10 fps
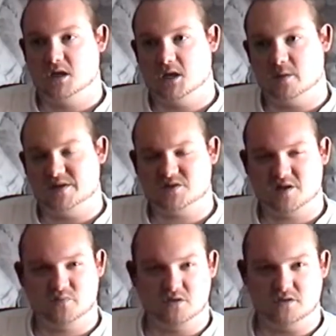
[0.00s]
I try
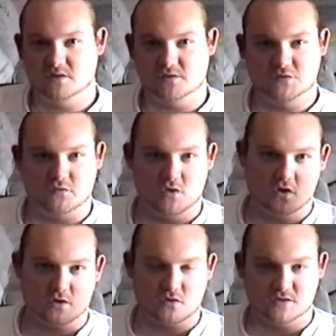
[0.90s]
to put little useful
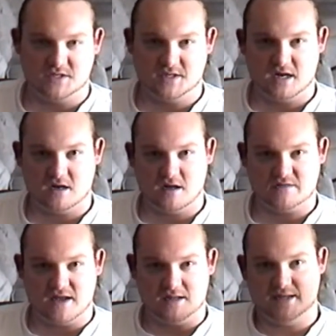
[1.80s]
articles in there. I've
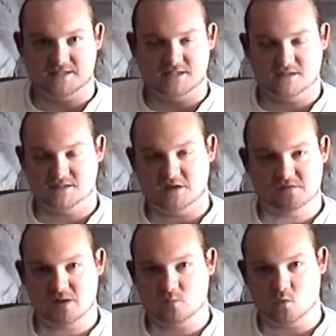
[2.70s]
got links to the
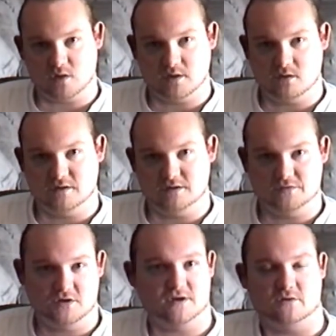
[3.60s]
stuff I'm working on.
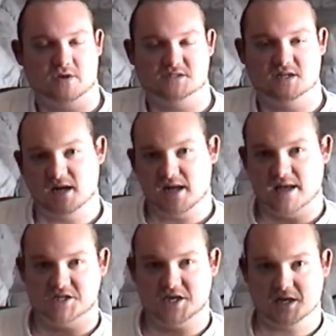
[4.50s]
If you're interested in
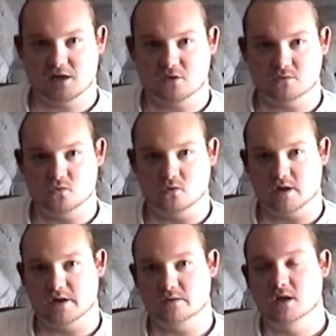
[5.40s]
that, check it out. Cool, great.